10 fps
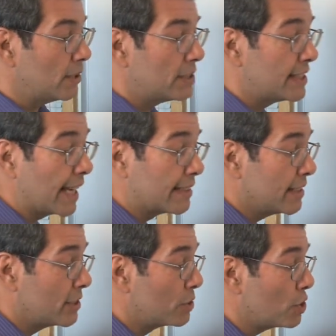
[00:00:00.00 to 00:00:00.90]

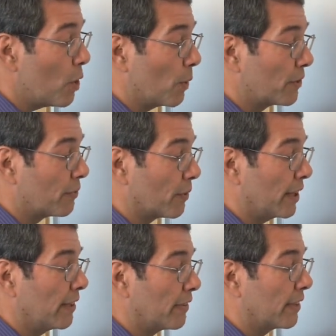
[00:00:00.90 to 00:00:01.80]
Sexist jokes, for
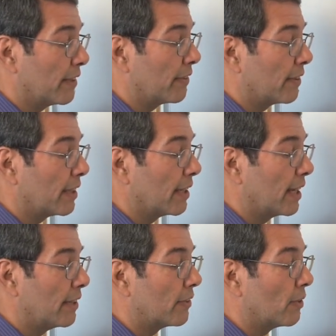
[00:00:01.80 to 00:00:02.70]
instance,
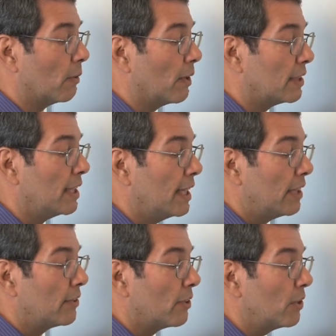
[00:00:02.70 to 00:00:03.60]
and so on.
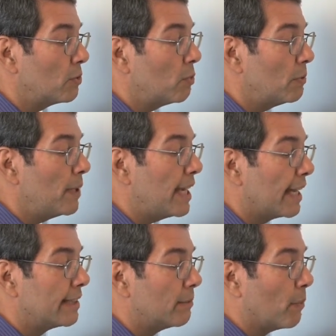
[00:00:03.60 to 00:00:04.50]
So those would be
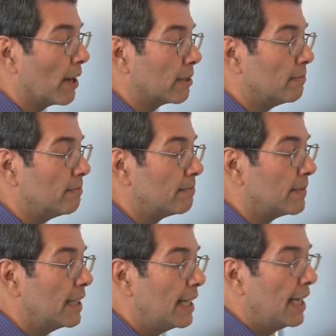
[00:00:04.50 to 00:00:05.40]
at the bottom.
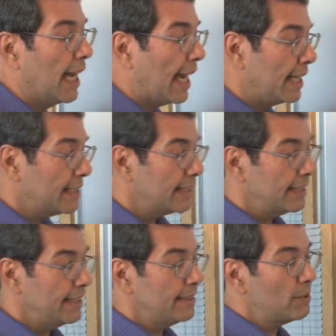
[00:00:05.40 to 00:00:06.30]
And
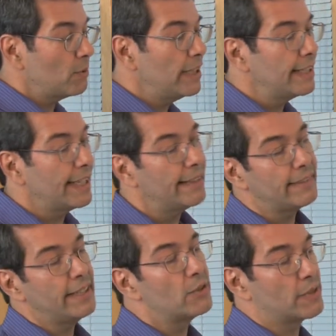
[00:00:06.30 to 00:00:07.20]
this is where it
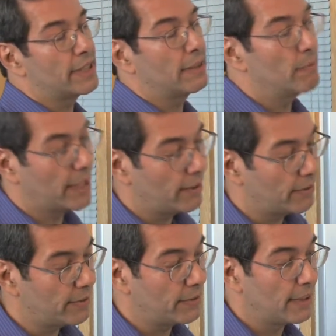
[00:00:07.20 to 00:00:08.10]
gets interesting,
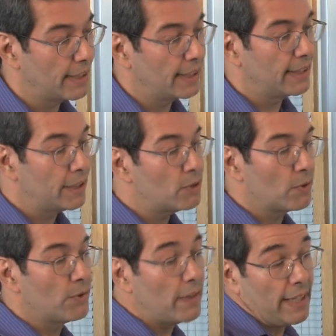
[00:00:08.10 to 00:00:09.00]
because the
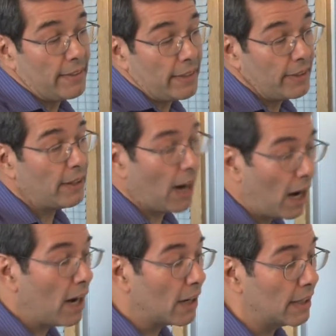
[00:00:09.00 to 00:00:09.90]
truth is that there
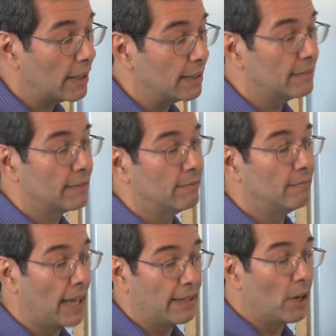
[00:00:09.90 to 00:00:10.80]
are
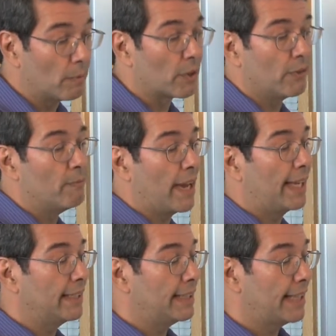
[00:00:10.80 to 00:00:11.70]
a number of
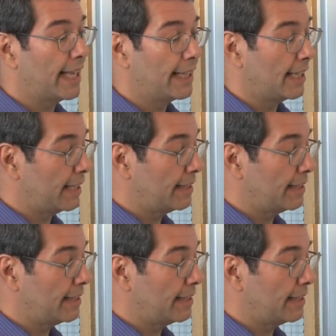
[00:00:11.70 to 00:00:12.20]
men that